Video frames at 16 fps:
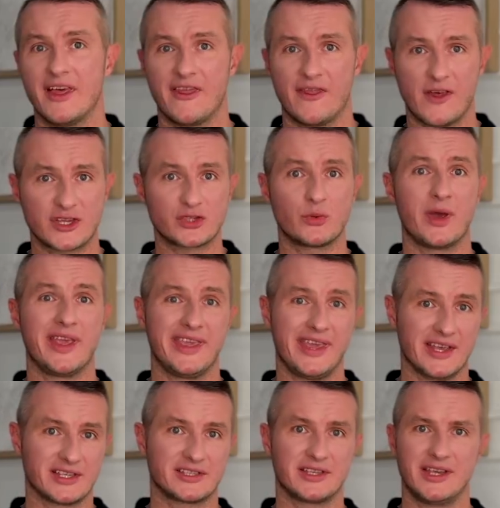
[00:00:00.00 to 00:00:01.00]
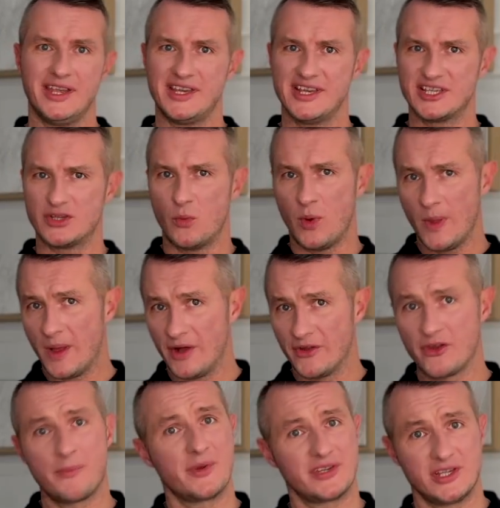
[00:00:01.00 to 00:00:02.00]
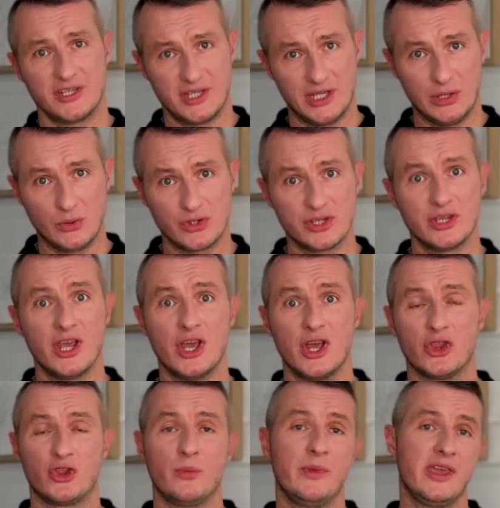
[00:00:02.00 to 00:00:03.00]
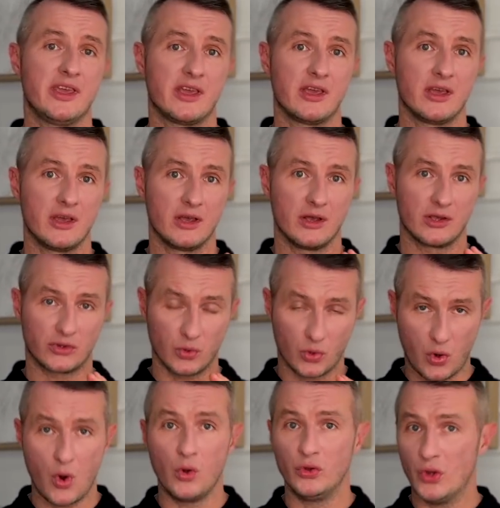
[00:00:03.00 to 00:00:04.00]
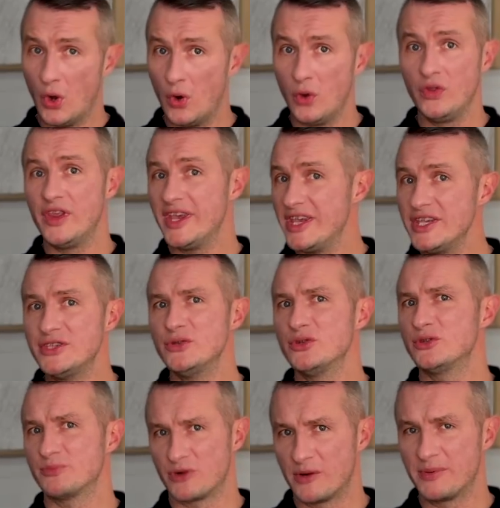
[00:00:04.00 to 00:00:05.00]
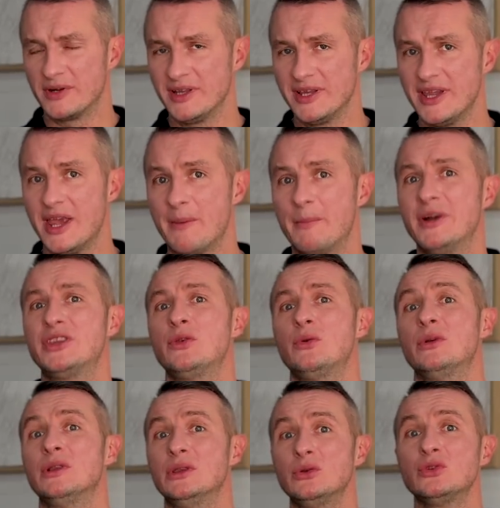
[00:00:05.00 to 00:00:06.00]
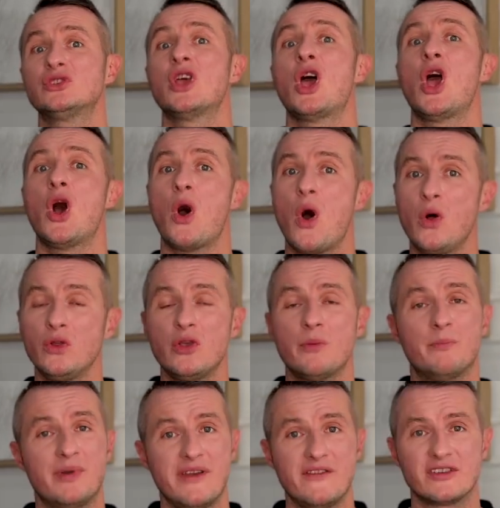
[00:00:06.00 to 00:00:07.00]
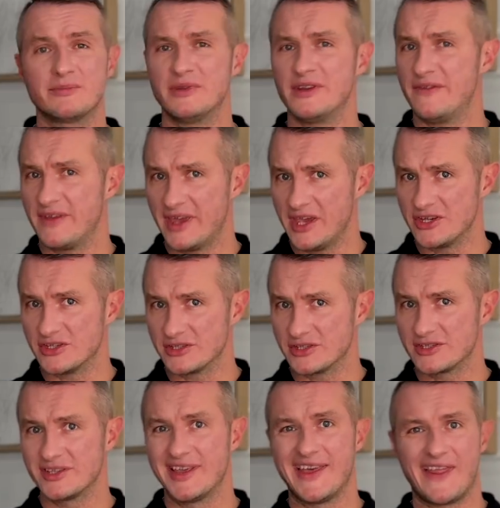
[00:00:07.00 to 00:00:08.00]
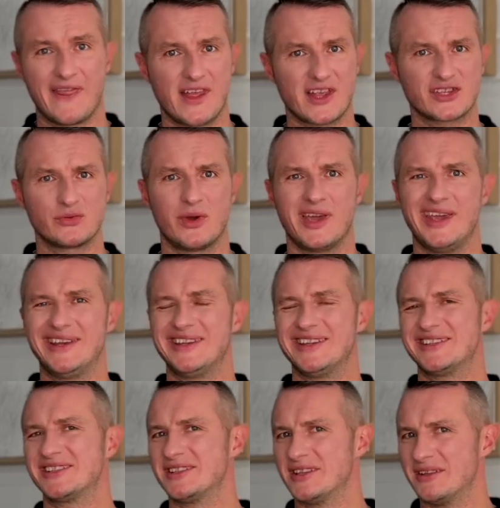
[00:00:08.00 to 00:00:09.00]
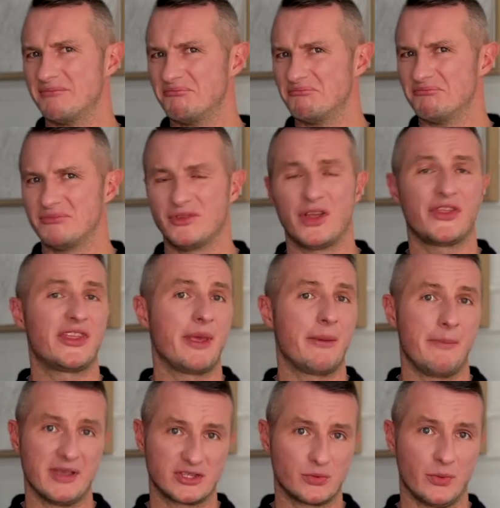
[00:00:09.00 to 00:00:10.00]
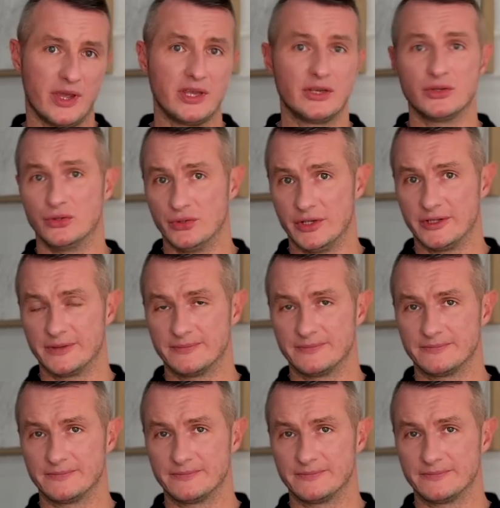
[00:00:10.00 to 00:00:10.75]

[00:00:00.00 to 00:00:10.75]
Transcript: That's why, yes, it is 100% solution to code all the ECUs properly, but you will lose all your previous modifications. That's why it is not the best way to do it.